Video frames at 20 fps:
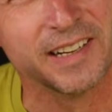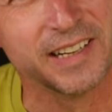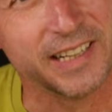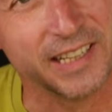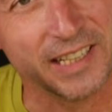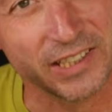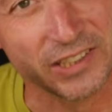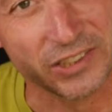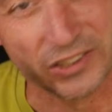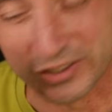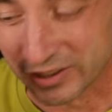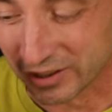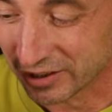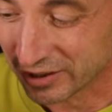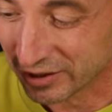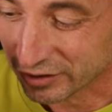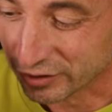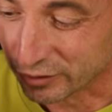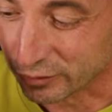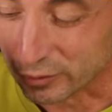is
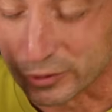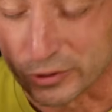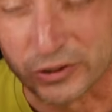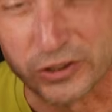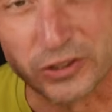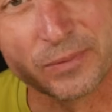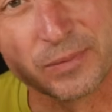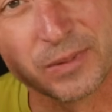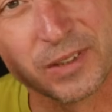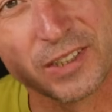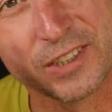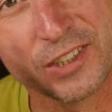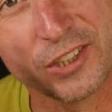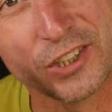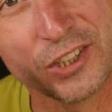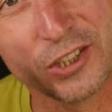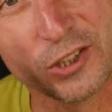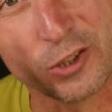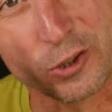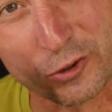the roots.
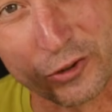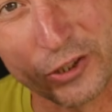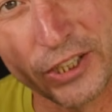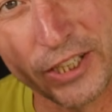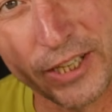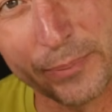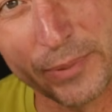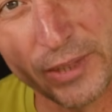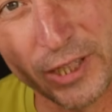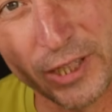Your tree can be